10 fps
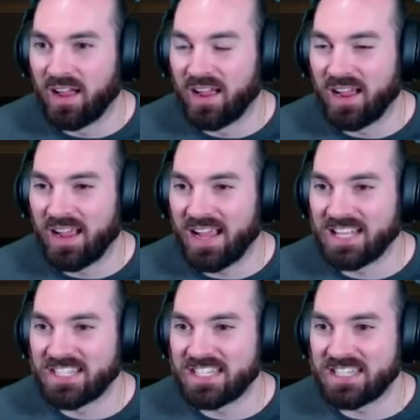hands.
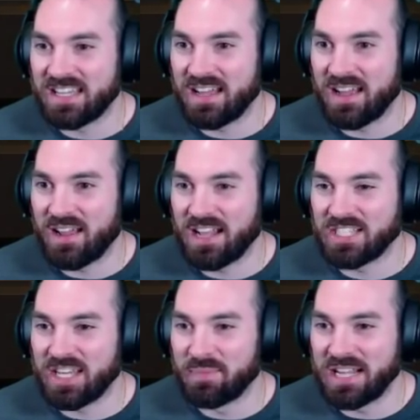It's
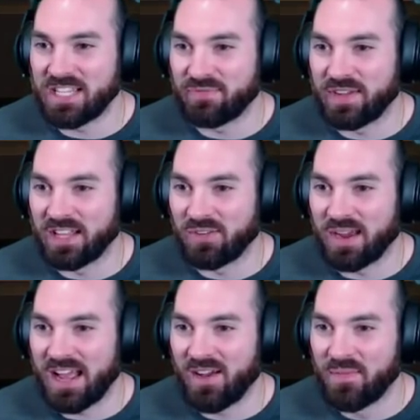it's an amazing feeling
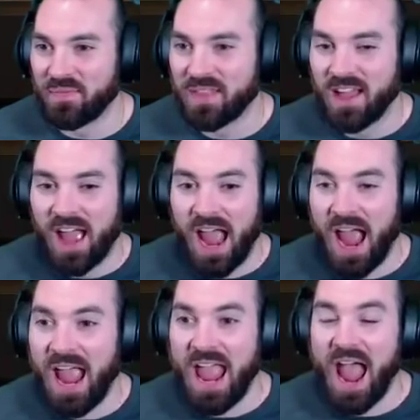right now.
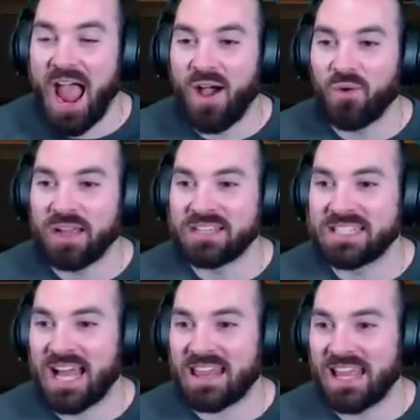I, how
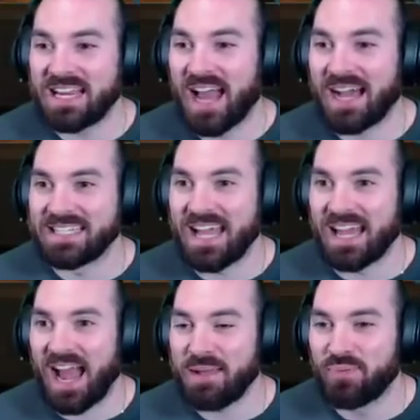is that thing not
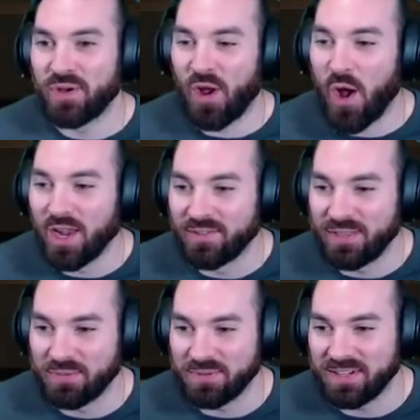dead? I put all You're of
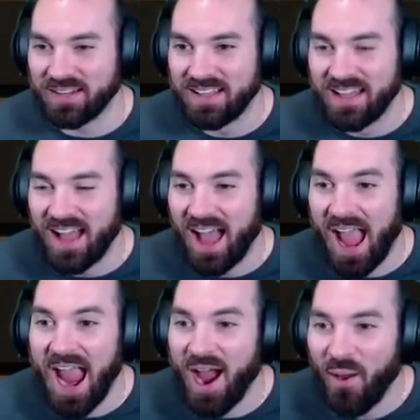the.
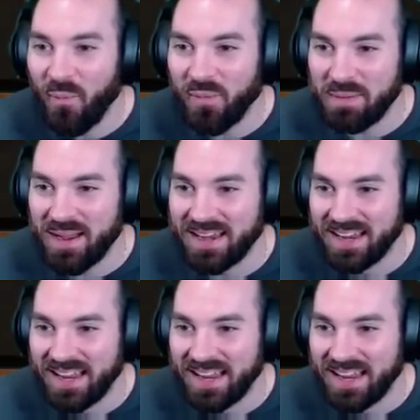How am I?